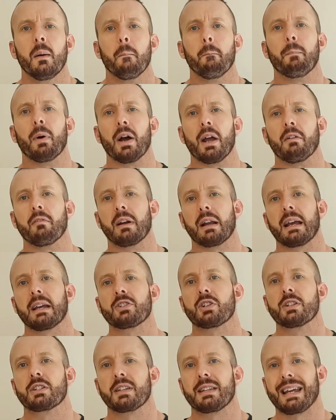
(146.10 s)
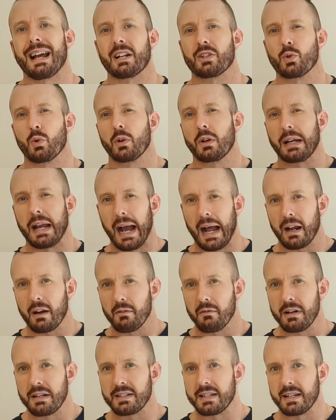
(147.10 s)
But in relation to the actual
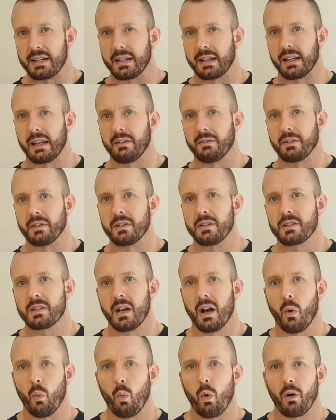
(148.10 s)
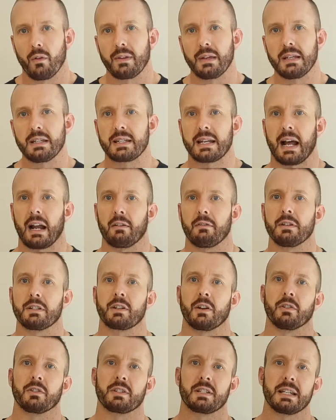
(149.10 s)
calories it delivers and what these calories
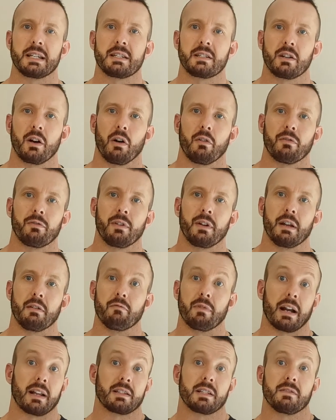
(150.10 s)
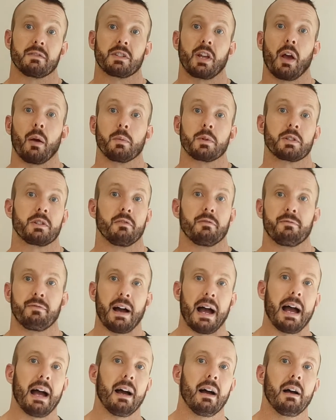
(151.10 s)
consist of in relative terms to
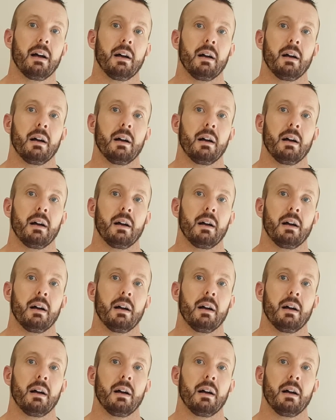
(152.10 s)
fat,